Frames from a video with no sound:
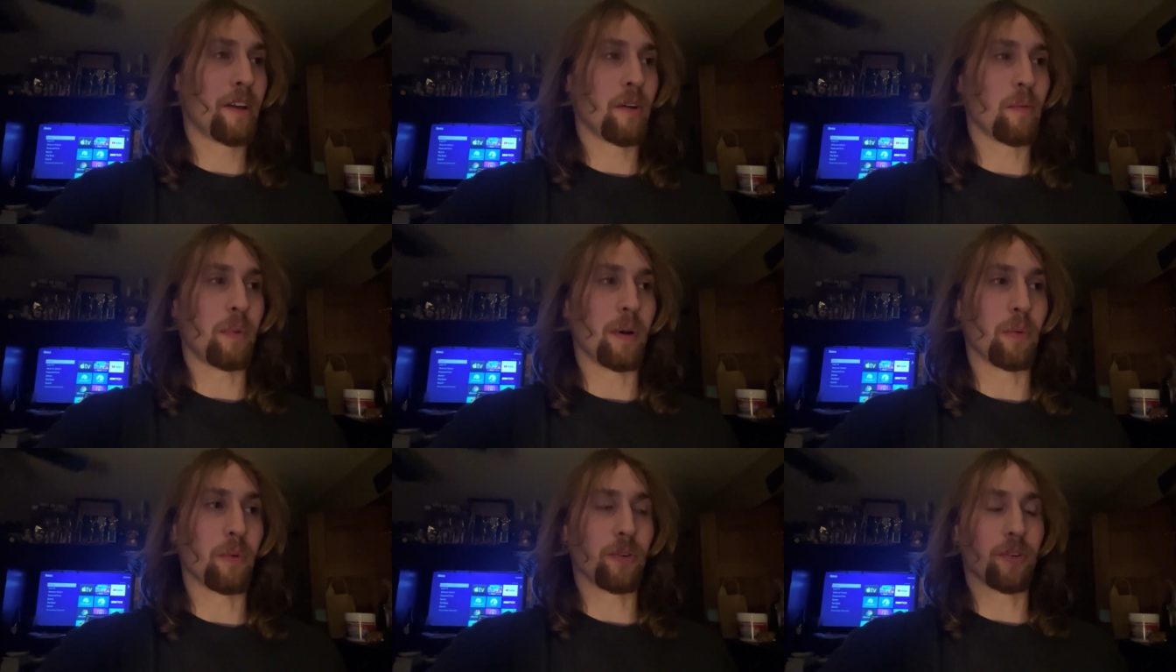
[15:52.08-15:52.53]

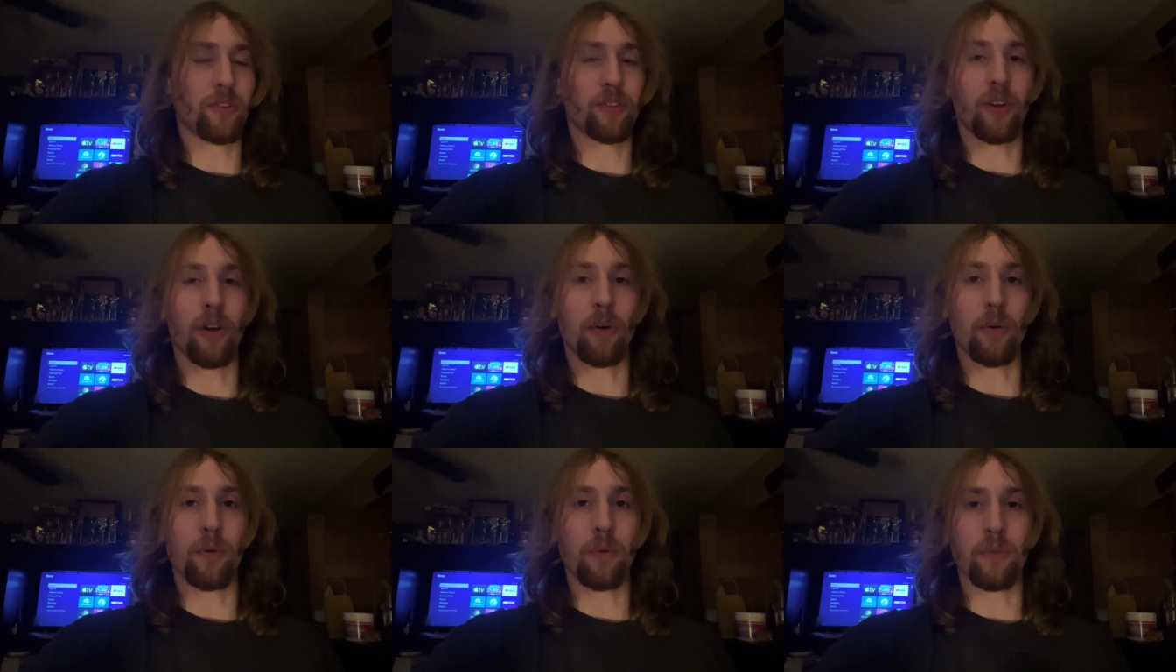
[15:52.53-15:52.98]
But it was
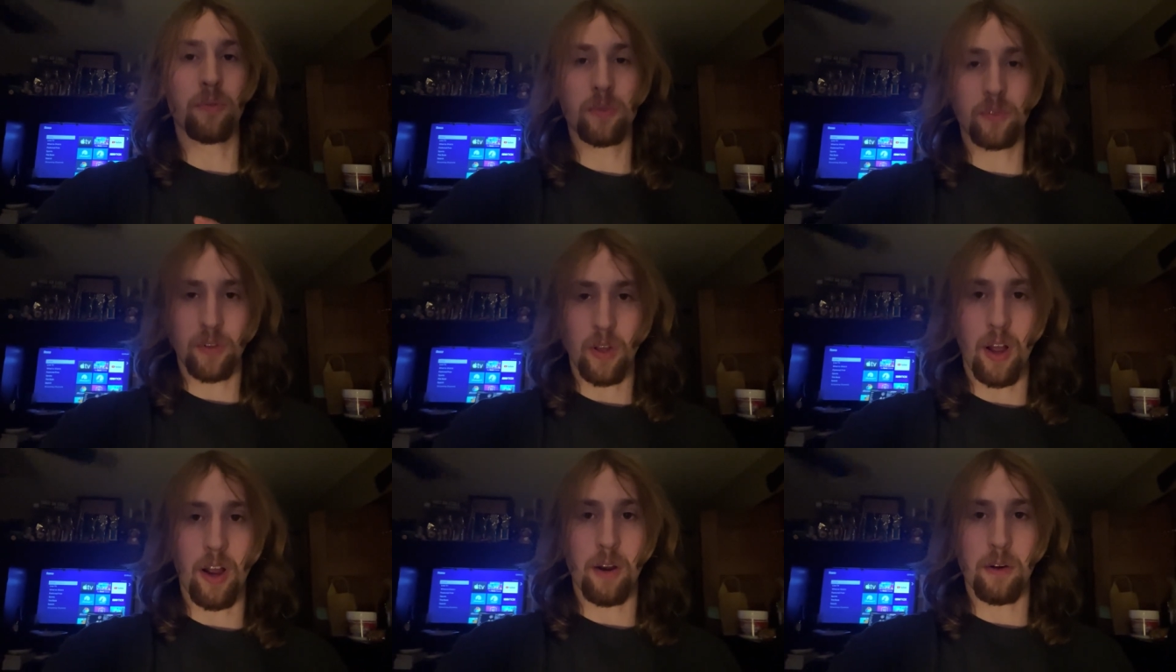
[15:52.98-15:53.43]
so
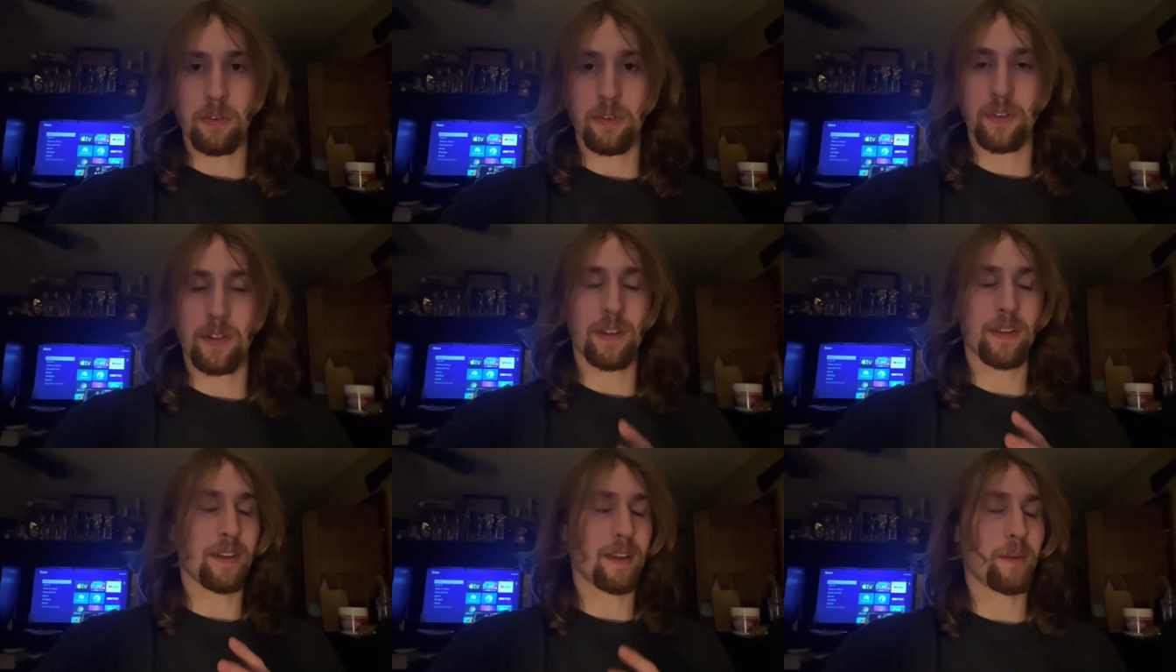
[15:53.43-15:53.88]

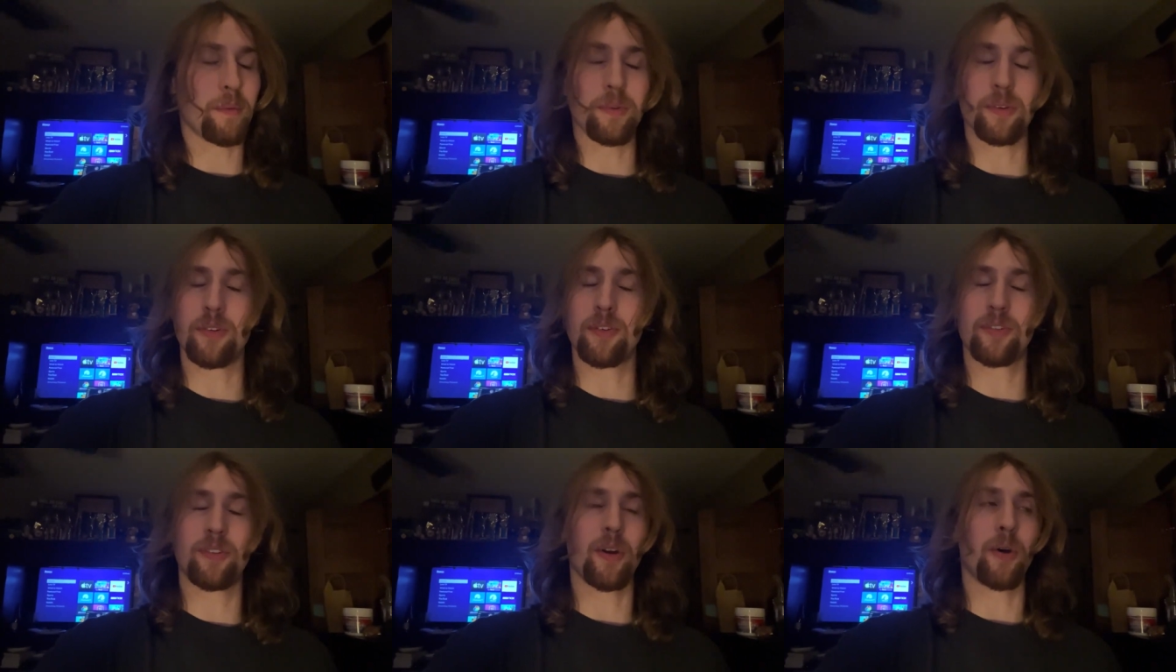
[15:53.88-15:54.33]
soft. It was
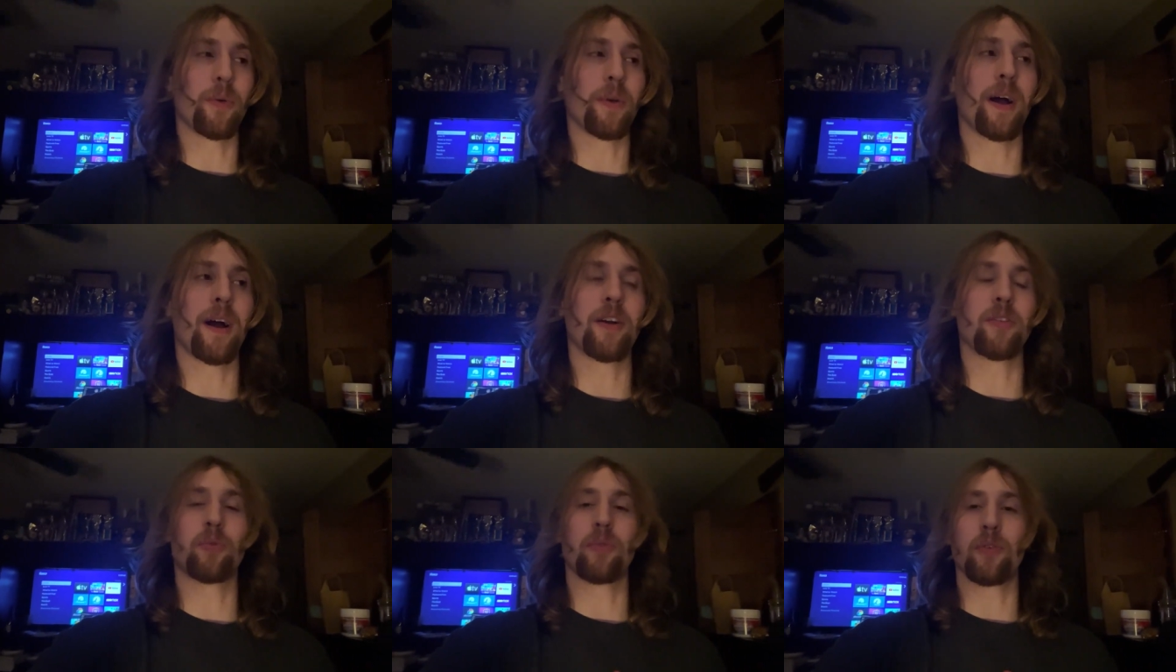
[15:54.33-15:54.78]
so
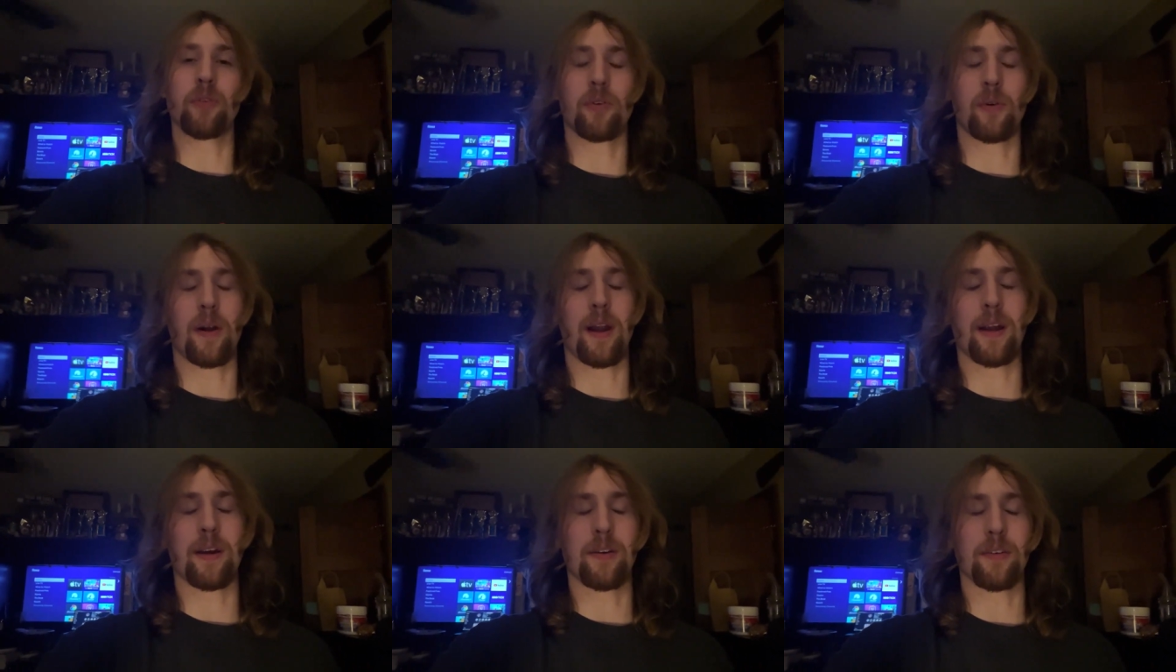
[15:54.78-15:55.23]
nice with those
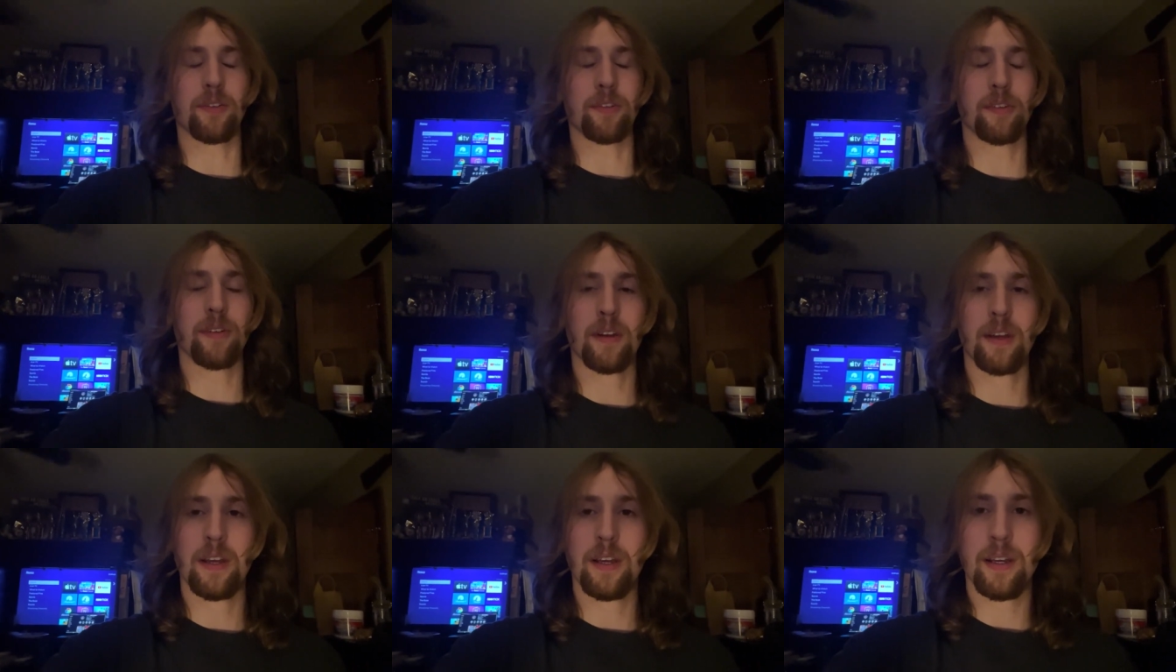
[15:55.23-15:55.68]
crackers.